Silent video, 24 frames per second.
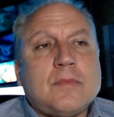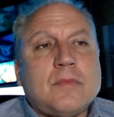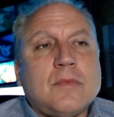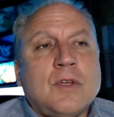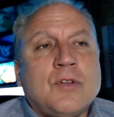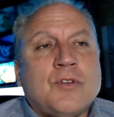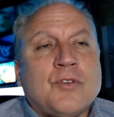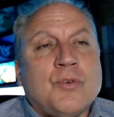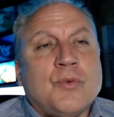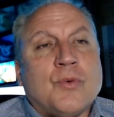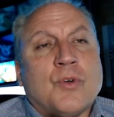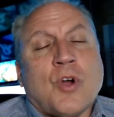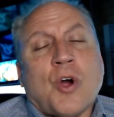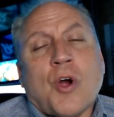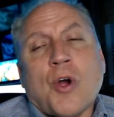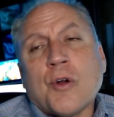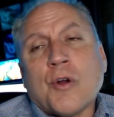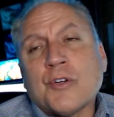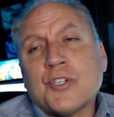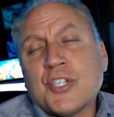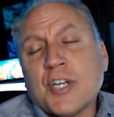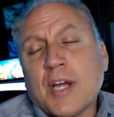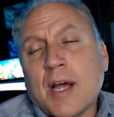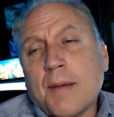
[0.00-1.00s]
to
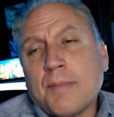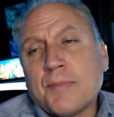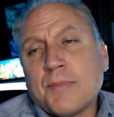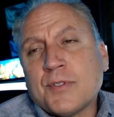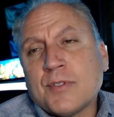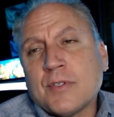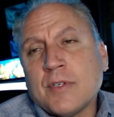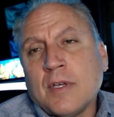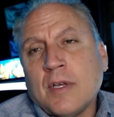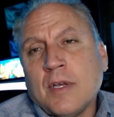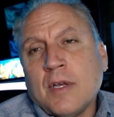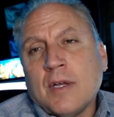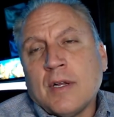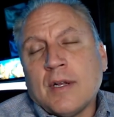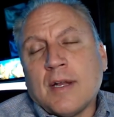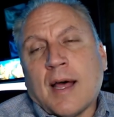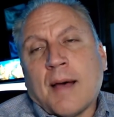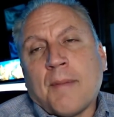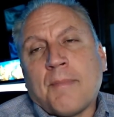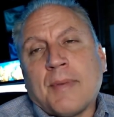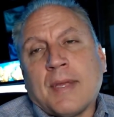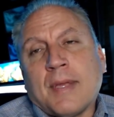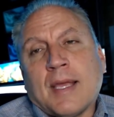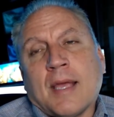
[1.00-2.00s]
card shops
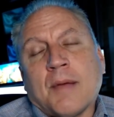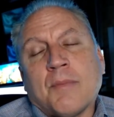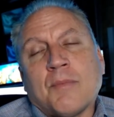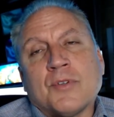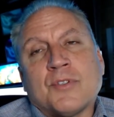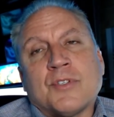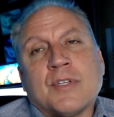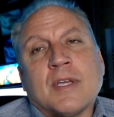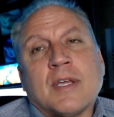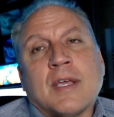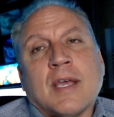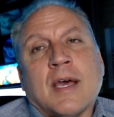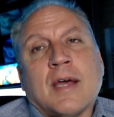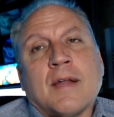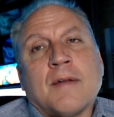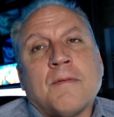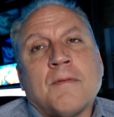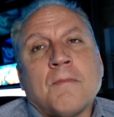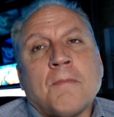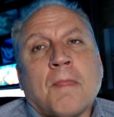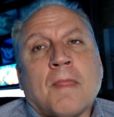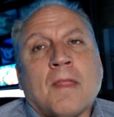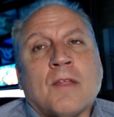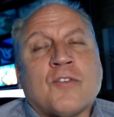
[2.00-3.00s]
not being able to get
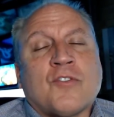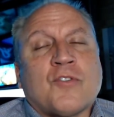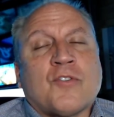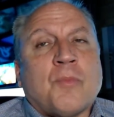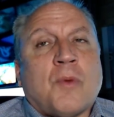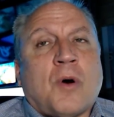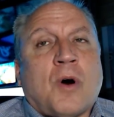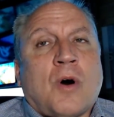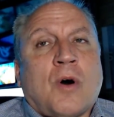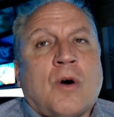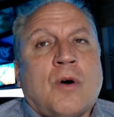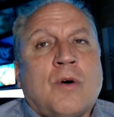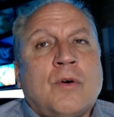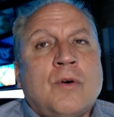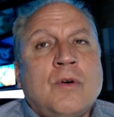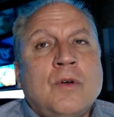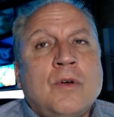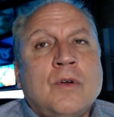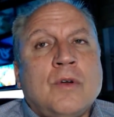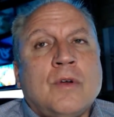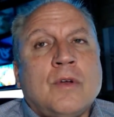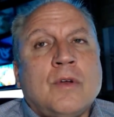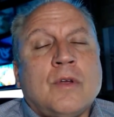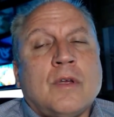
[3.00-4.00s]
small
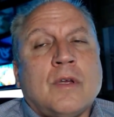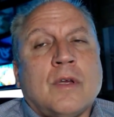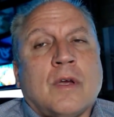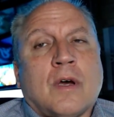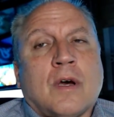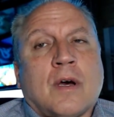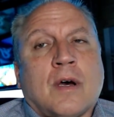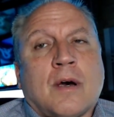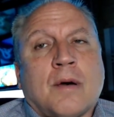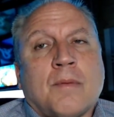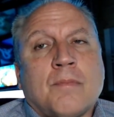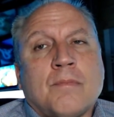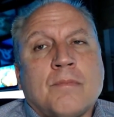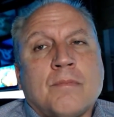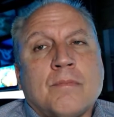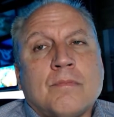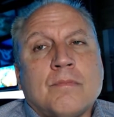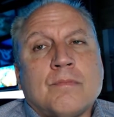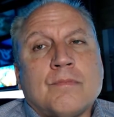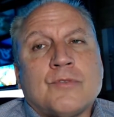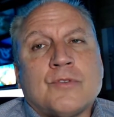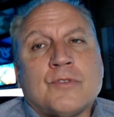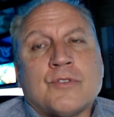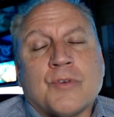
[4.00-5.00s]

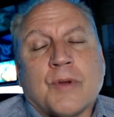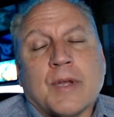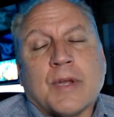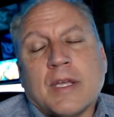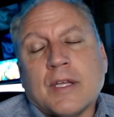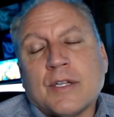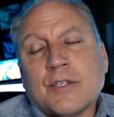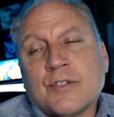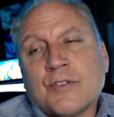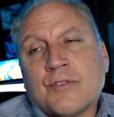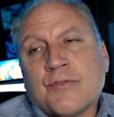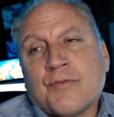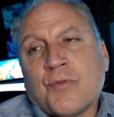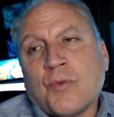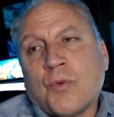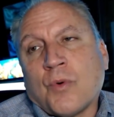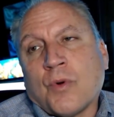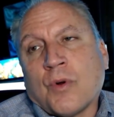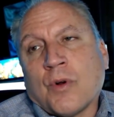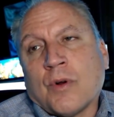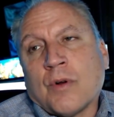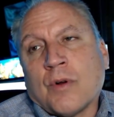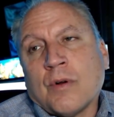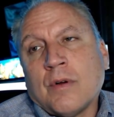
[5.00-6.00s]
trinkets
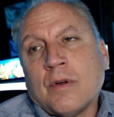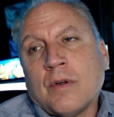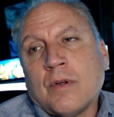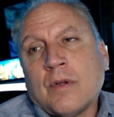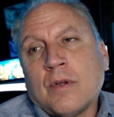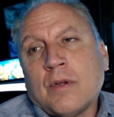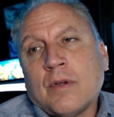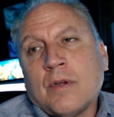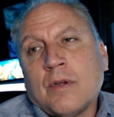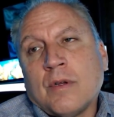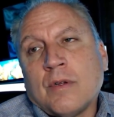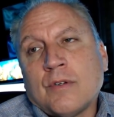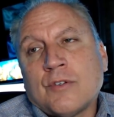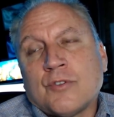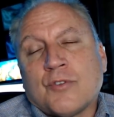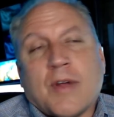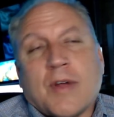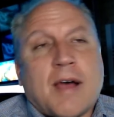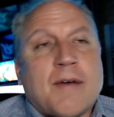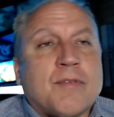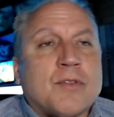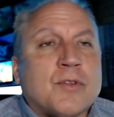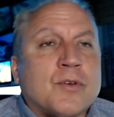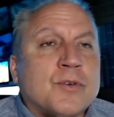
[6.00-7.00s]
for
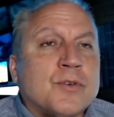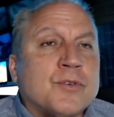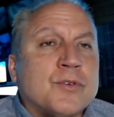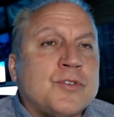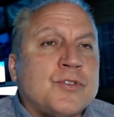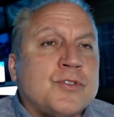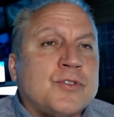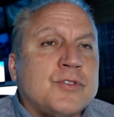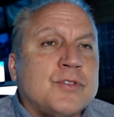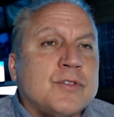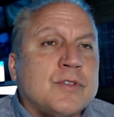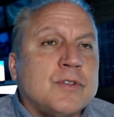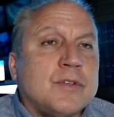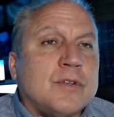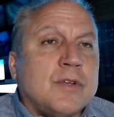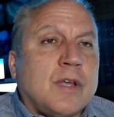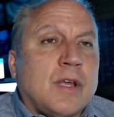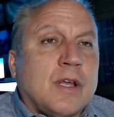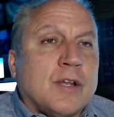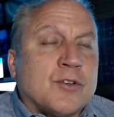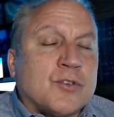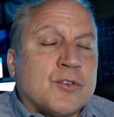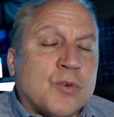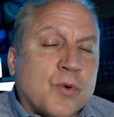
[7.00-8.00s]
travelers
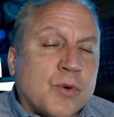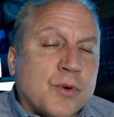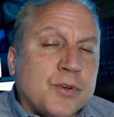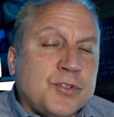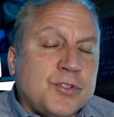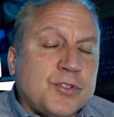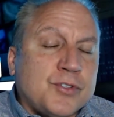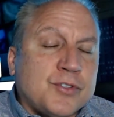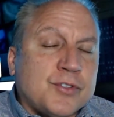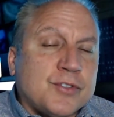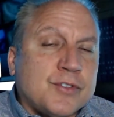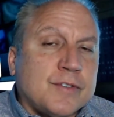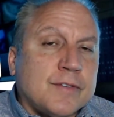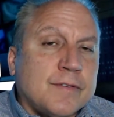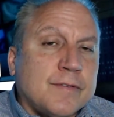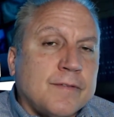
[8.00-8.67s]
and tourists.